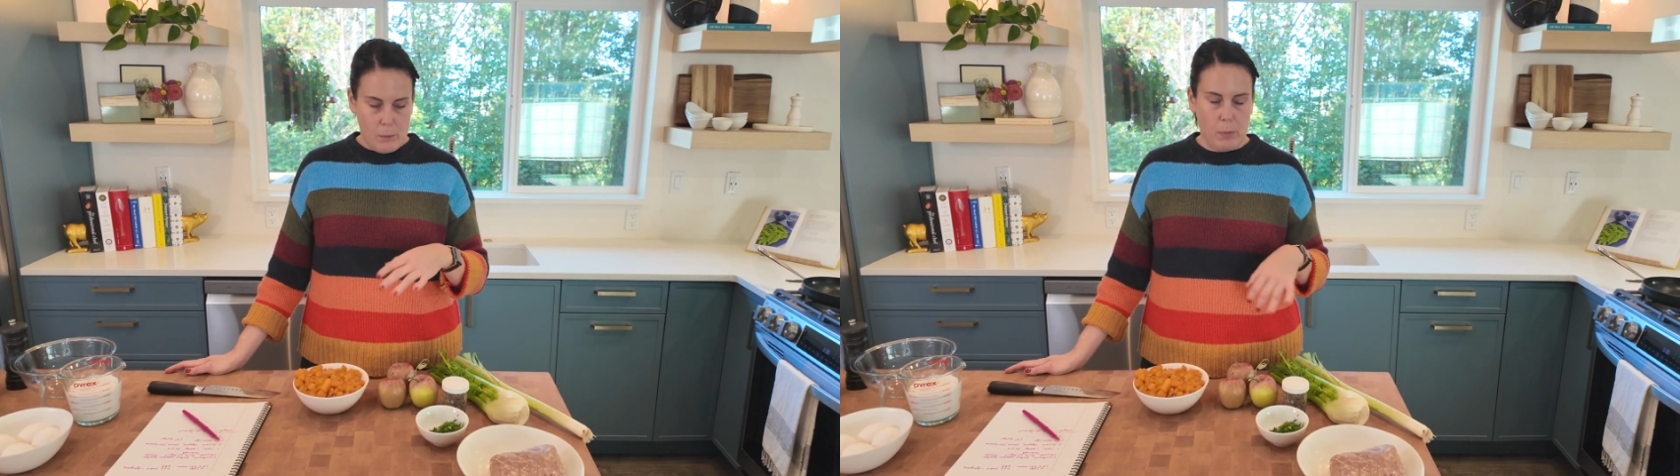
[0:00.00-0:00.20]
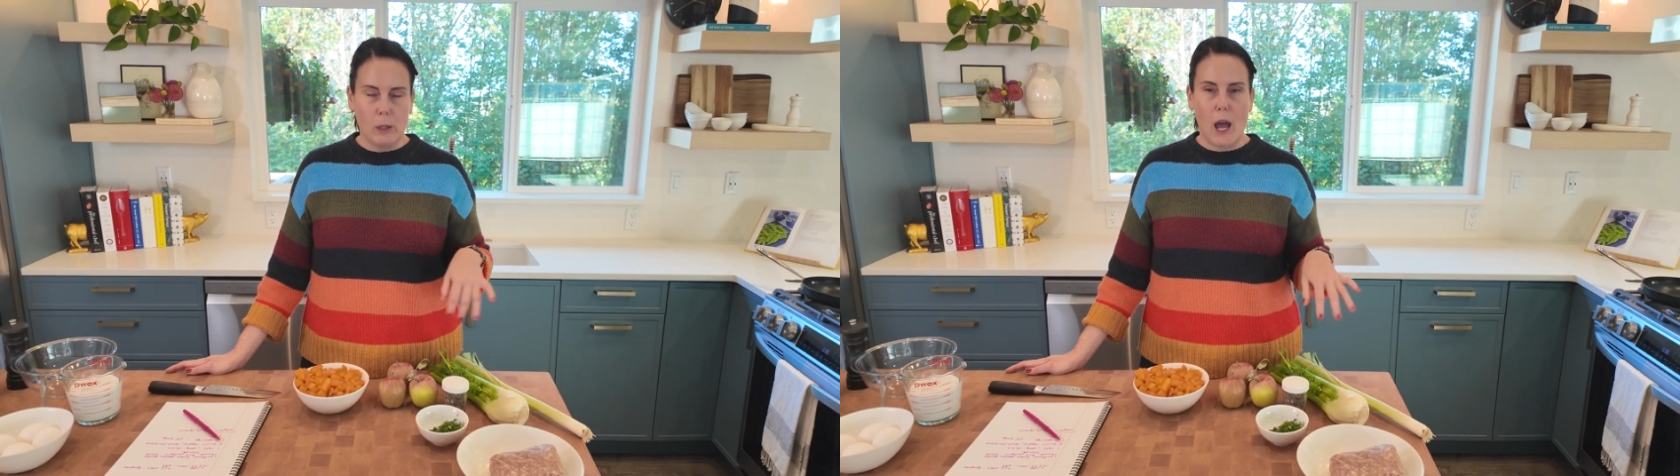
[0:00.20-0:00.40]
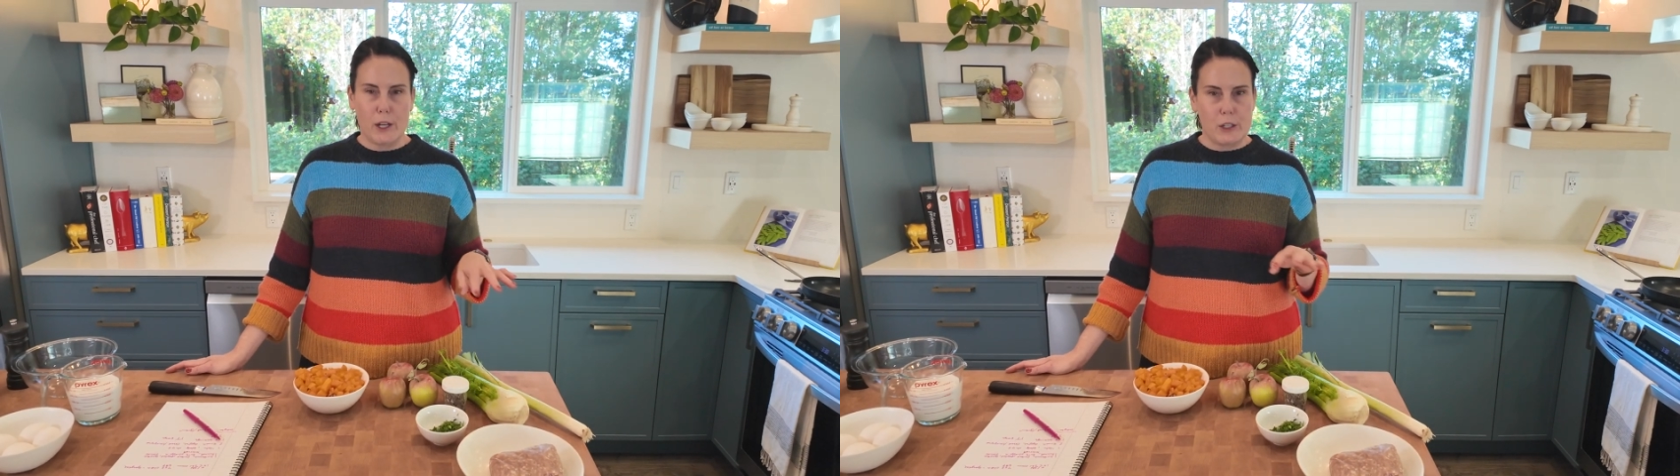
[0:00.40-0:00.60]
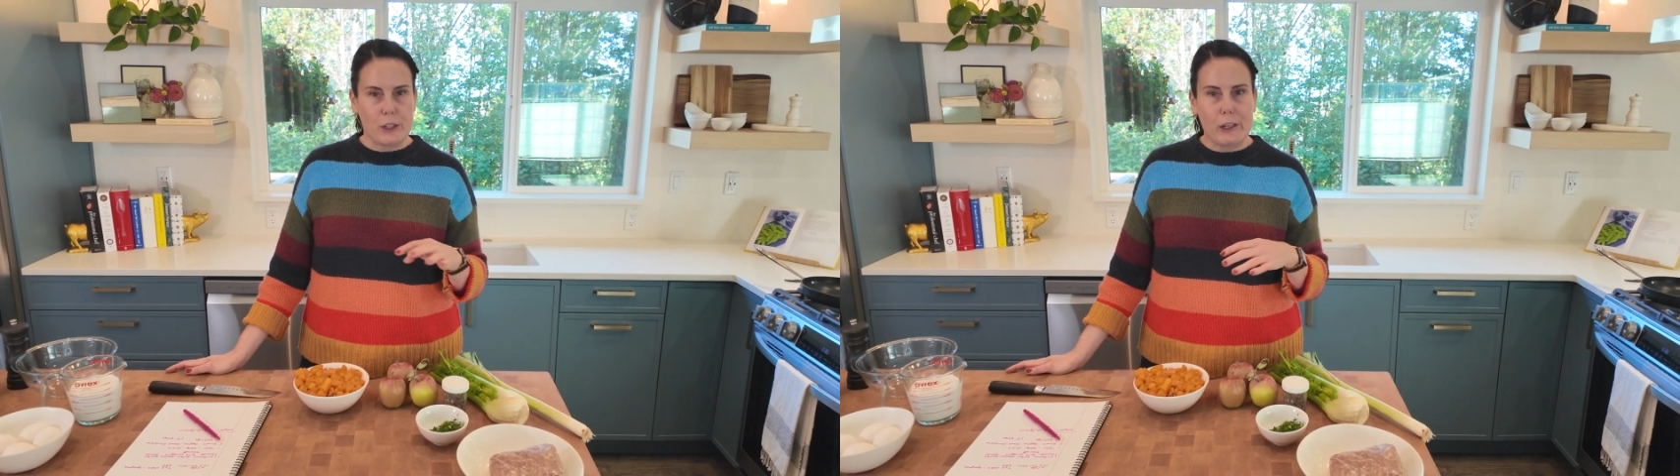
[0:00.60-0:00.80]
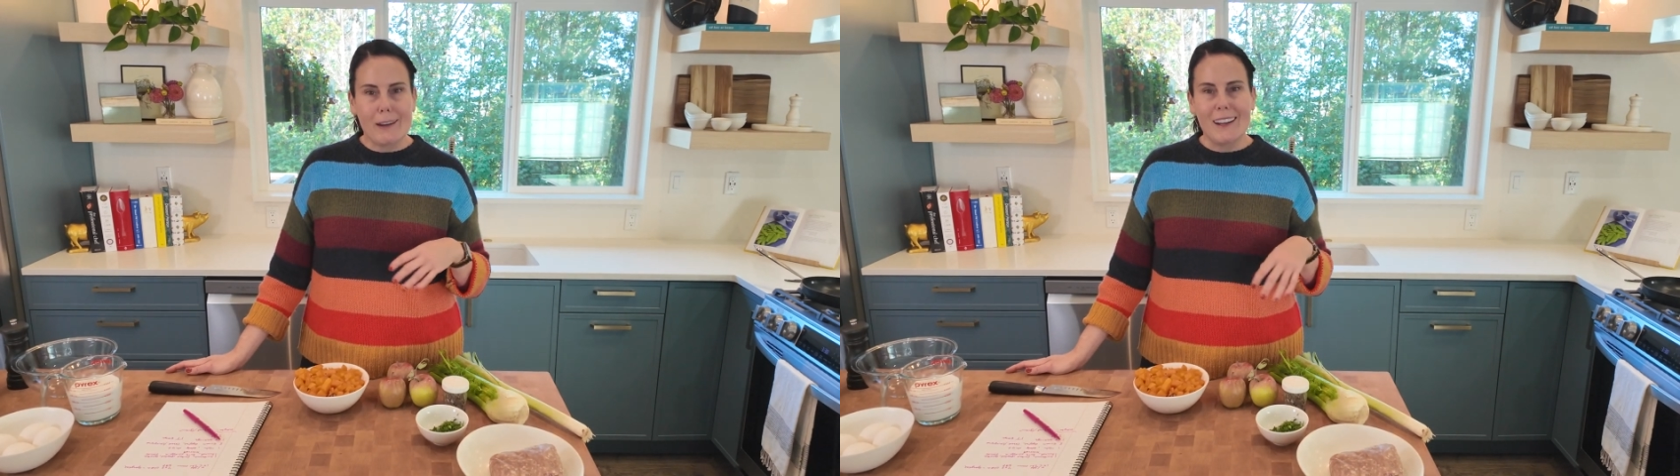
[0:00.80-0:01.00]

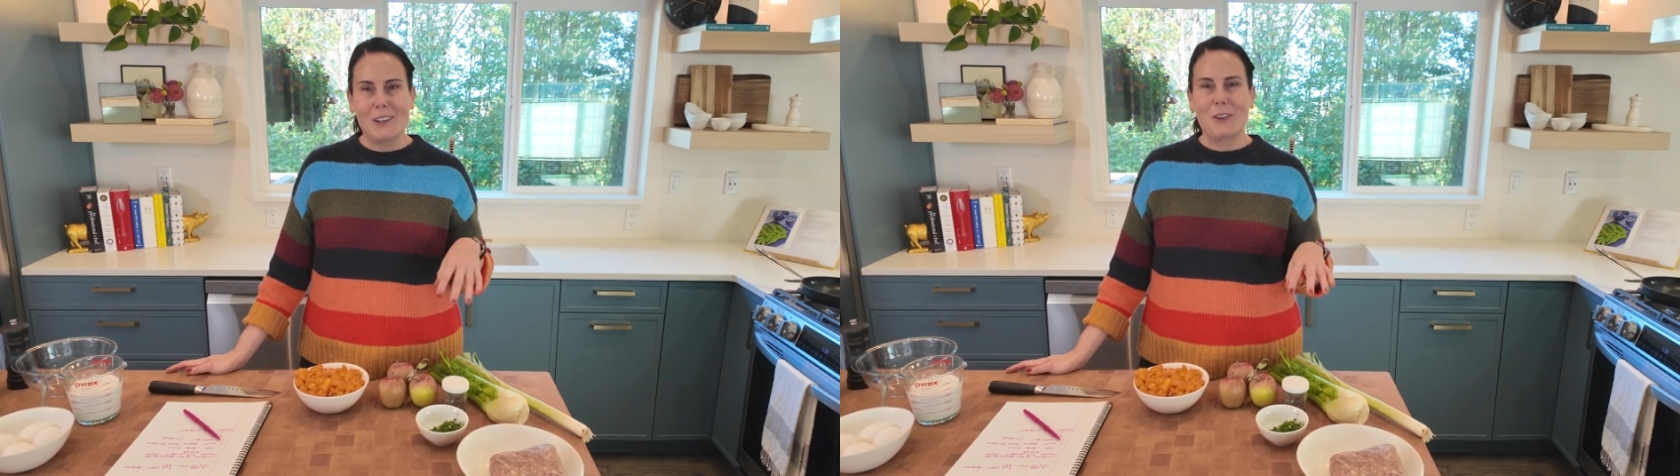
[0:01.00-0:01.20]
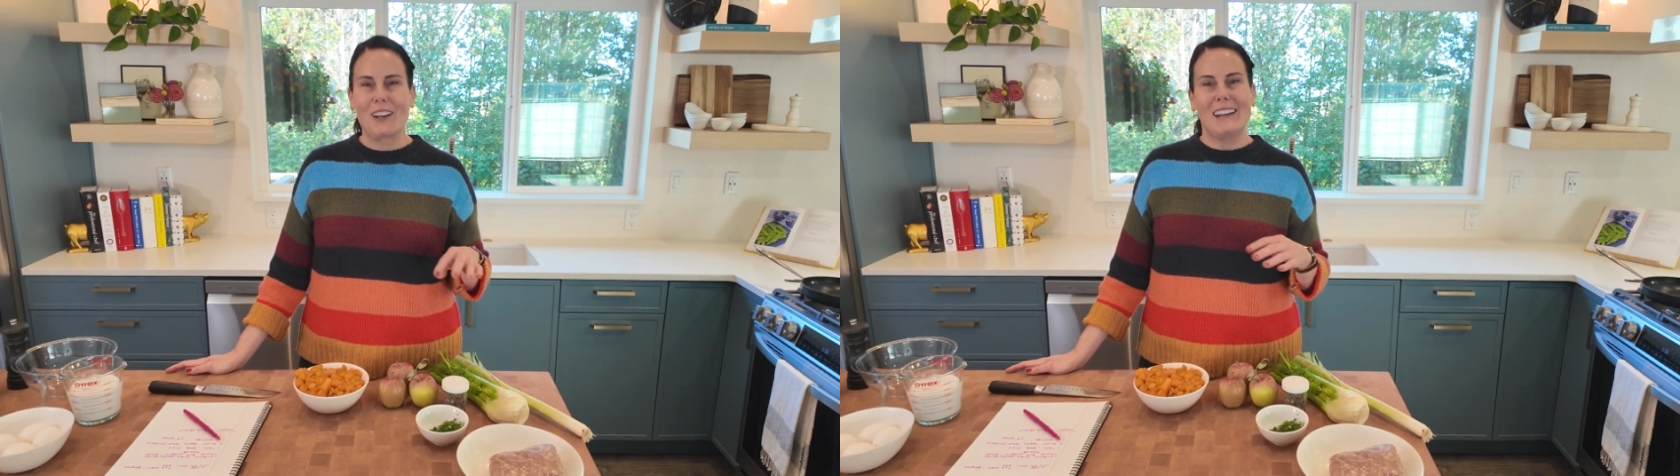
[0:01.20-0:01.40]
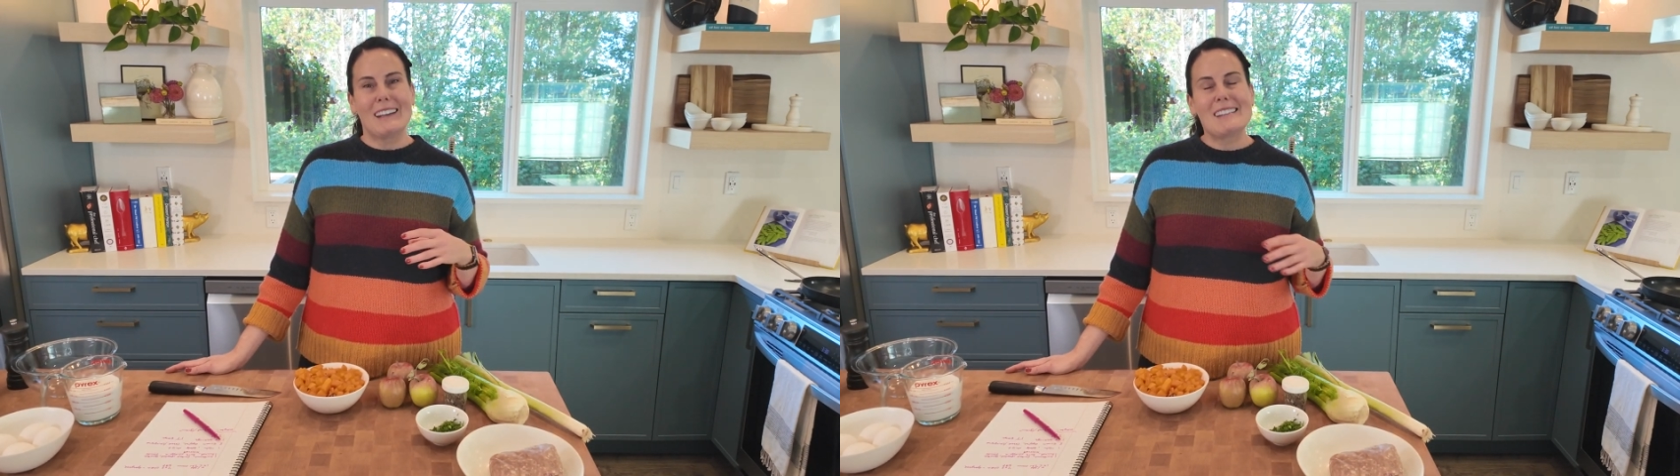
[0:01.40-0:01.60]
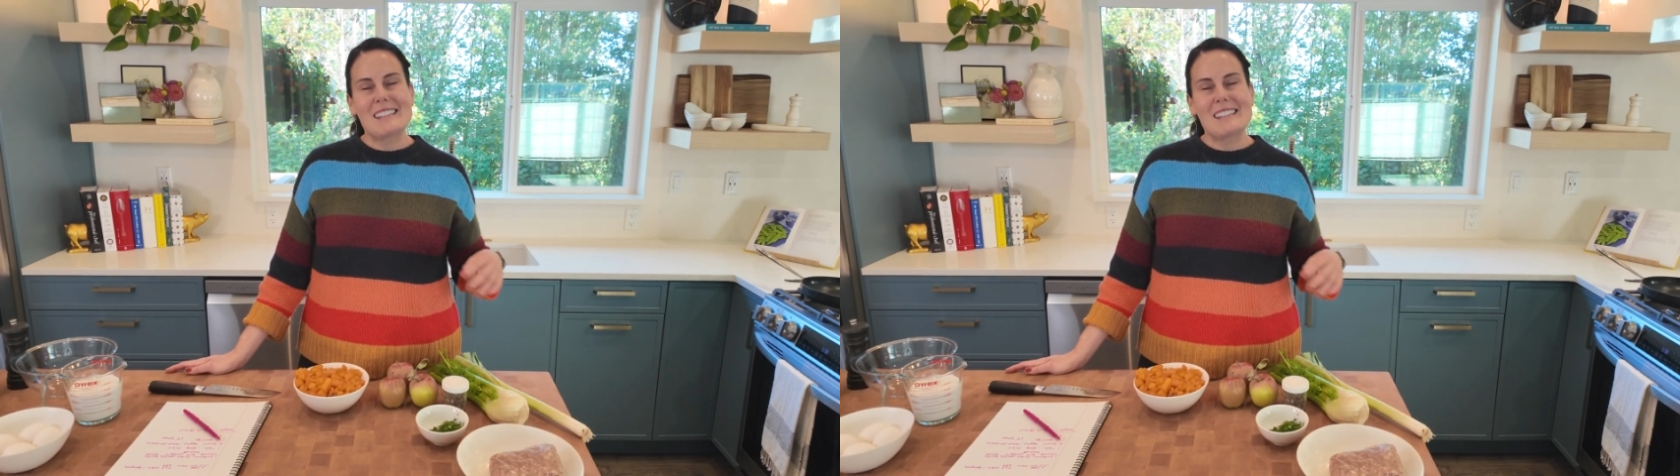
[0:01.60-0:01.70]
blonder ingredients